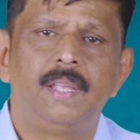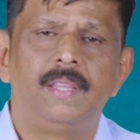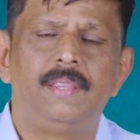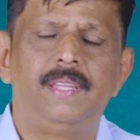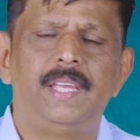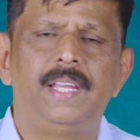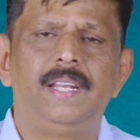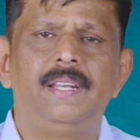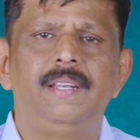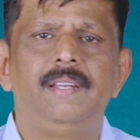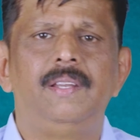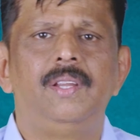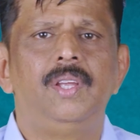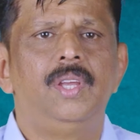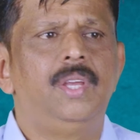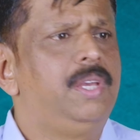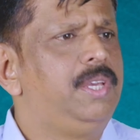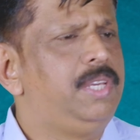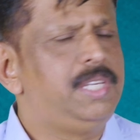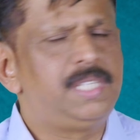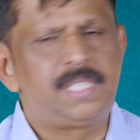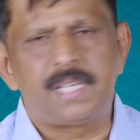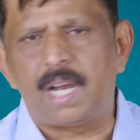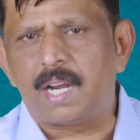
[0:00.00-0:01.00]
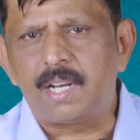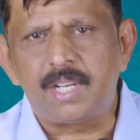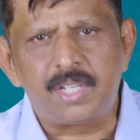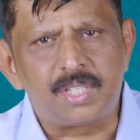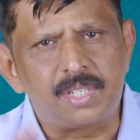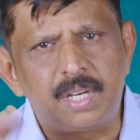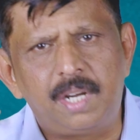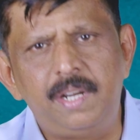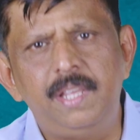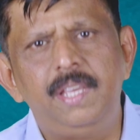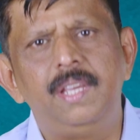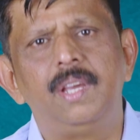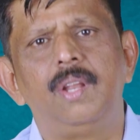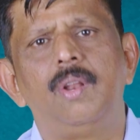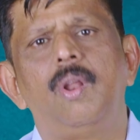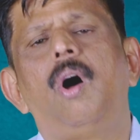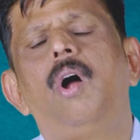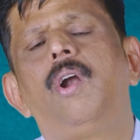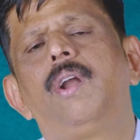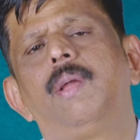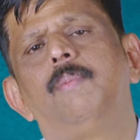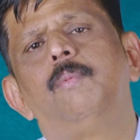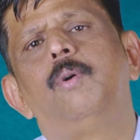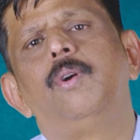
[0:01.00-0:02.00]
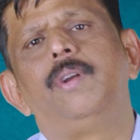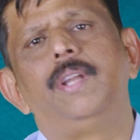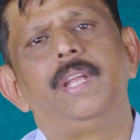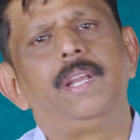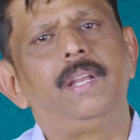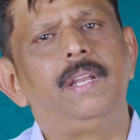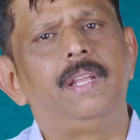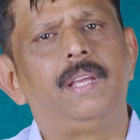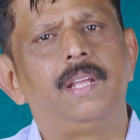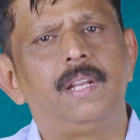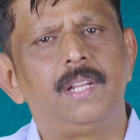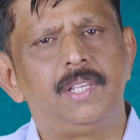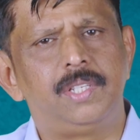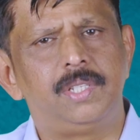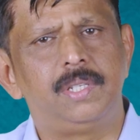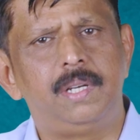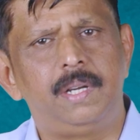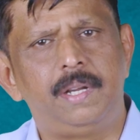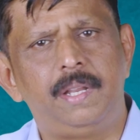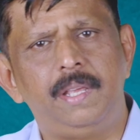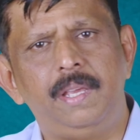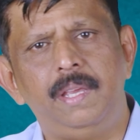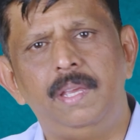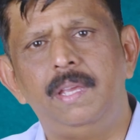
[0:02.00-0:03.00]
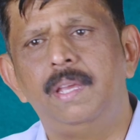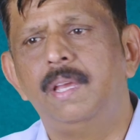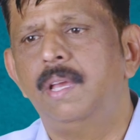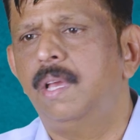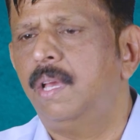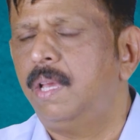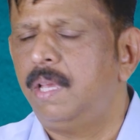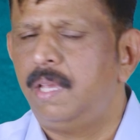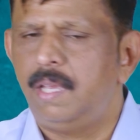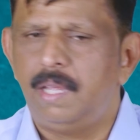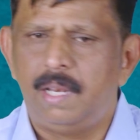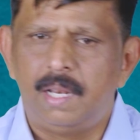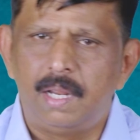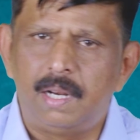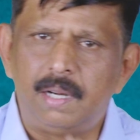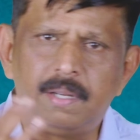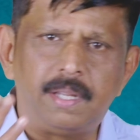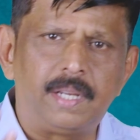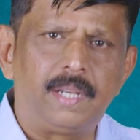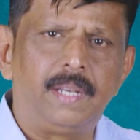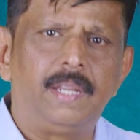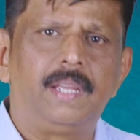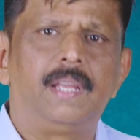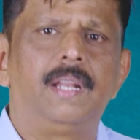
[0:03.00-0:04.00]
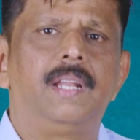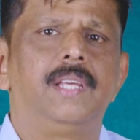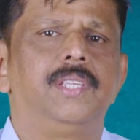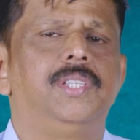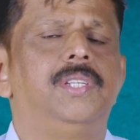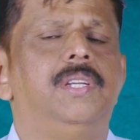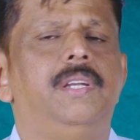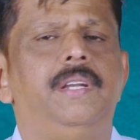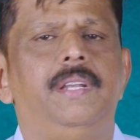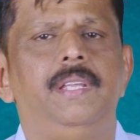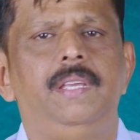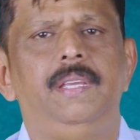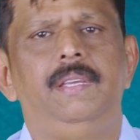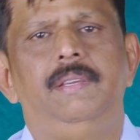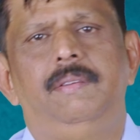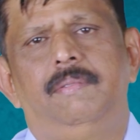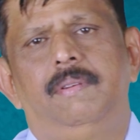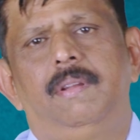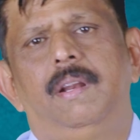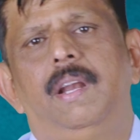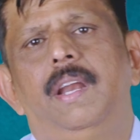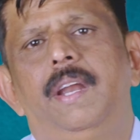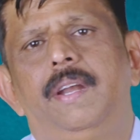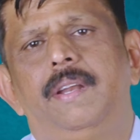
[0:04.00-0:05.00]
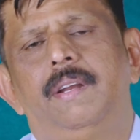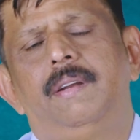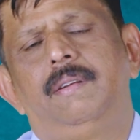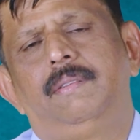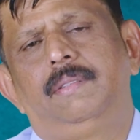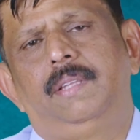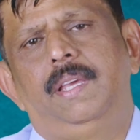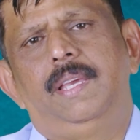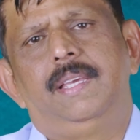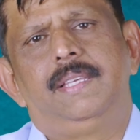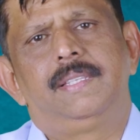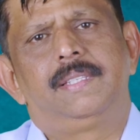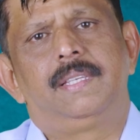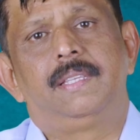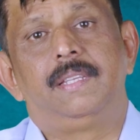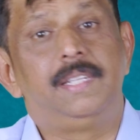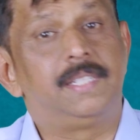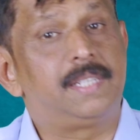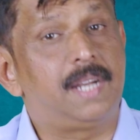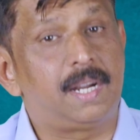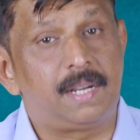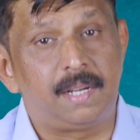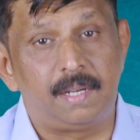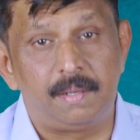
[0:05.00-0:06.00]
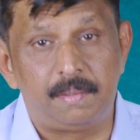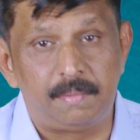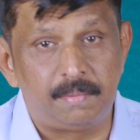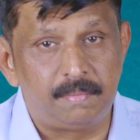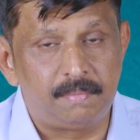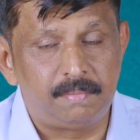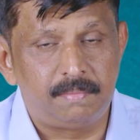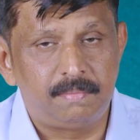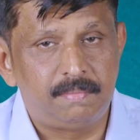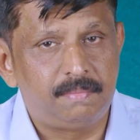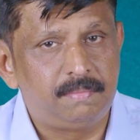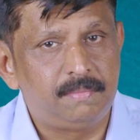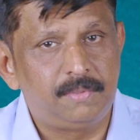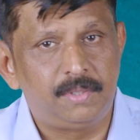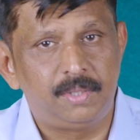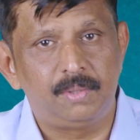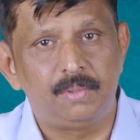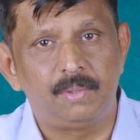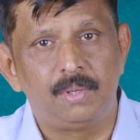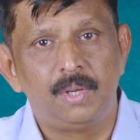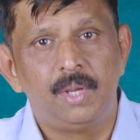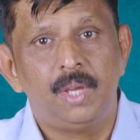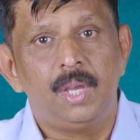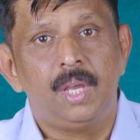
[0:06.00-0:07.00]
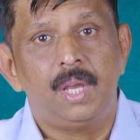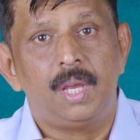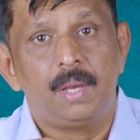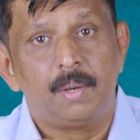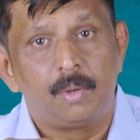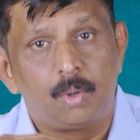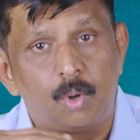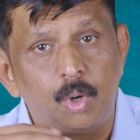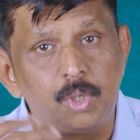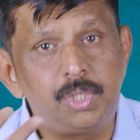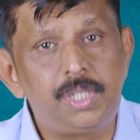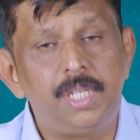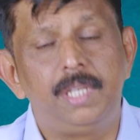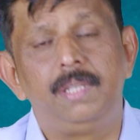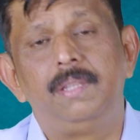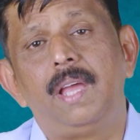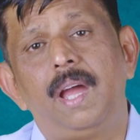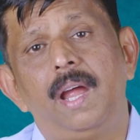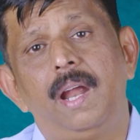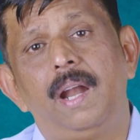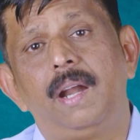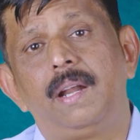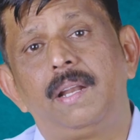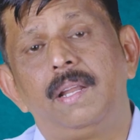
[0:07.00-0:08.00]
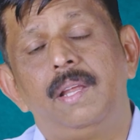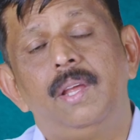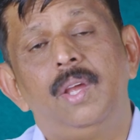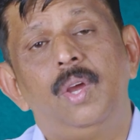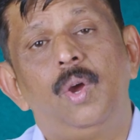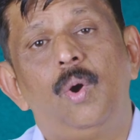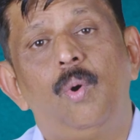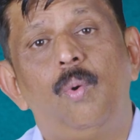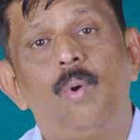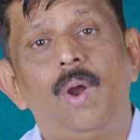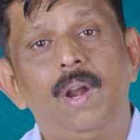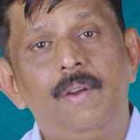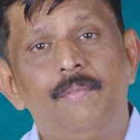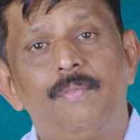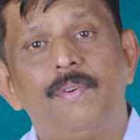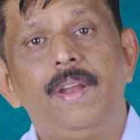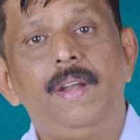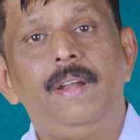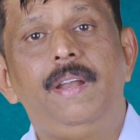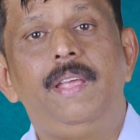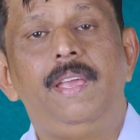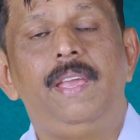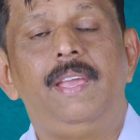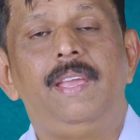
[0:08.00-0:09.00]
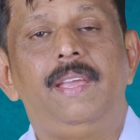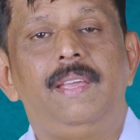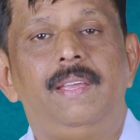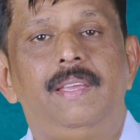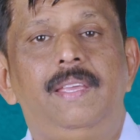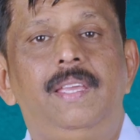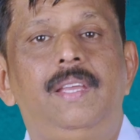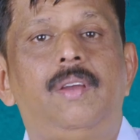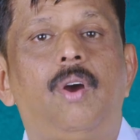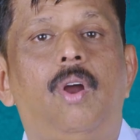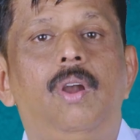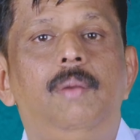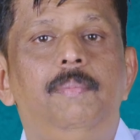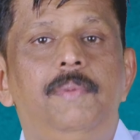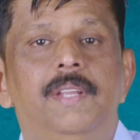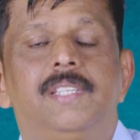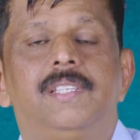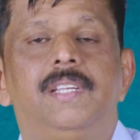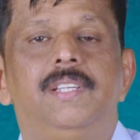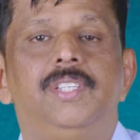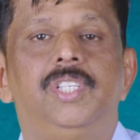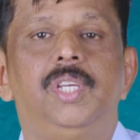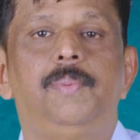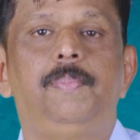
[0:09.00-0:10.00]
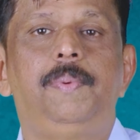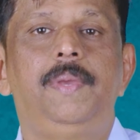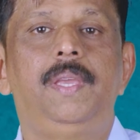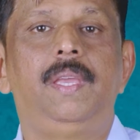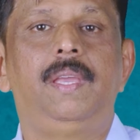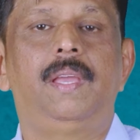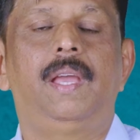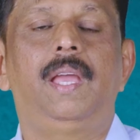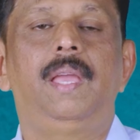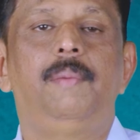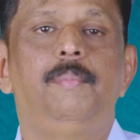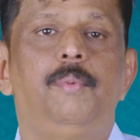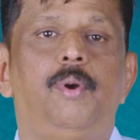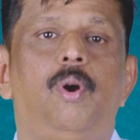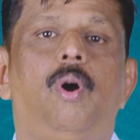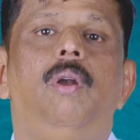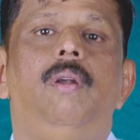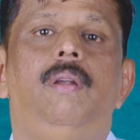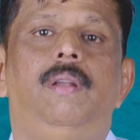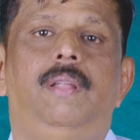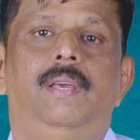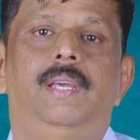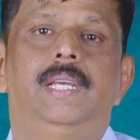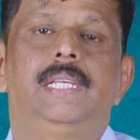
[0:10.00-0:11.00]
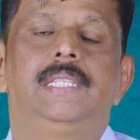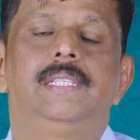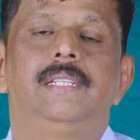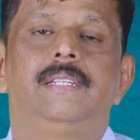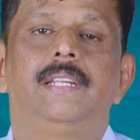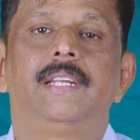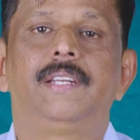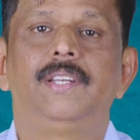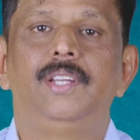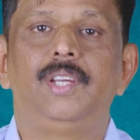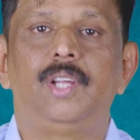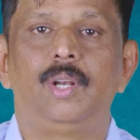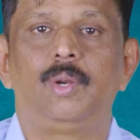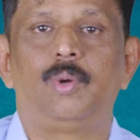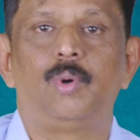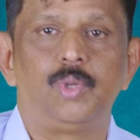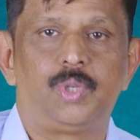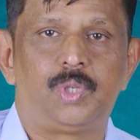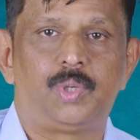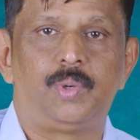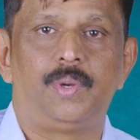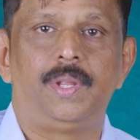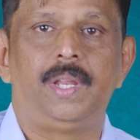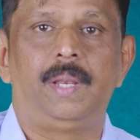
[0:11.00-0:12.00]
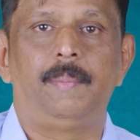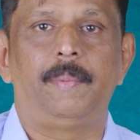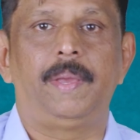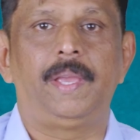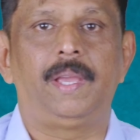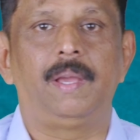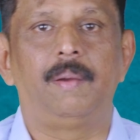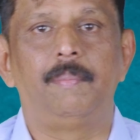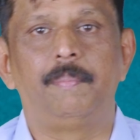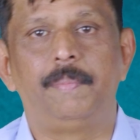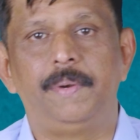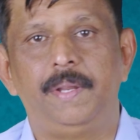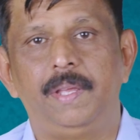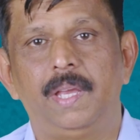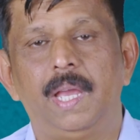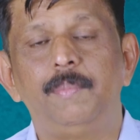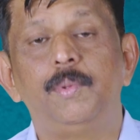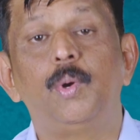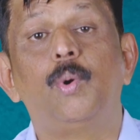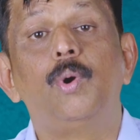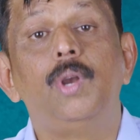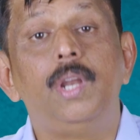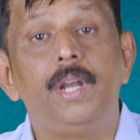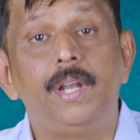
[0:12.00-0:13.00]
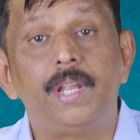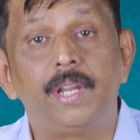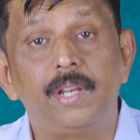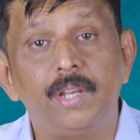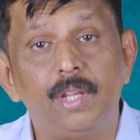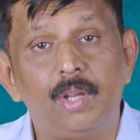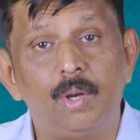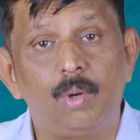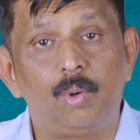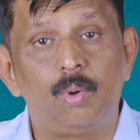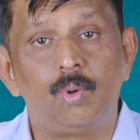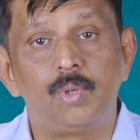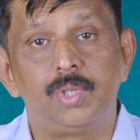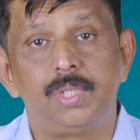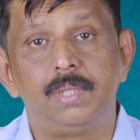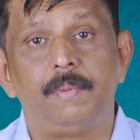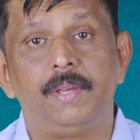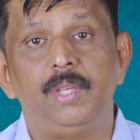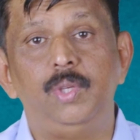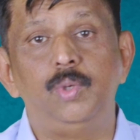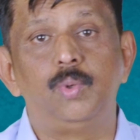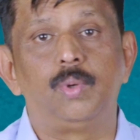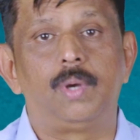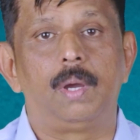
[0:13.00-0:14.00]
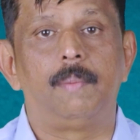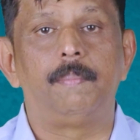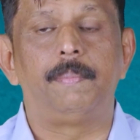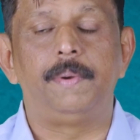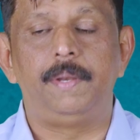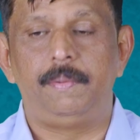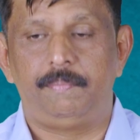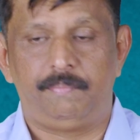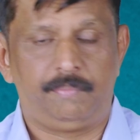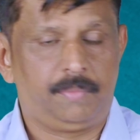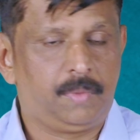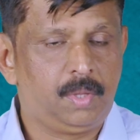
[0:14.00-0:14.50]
Then he started studying a lot about technical agility. He learned technical agility related things, and then he started, coaching that. One fine day, he called me and said, JP, I'm called as a technical coach today in my company. I'm the only technical coach in my new company.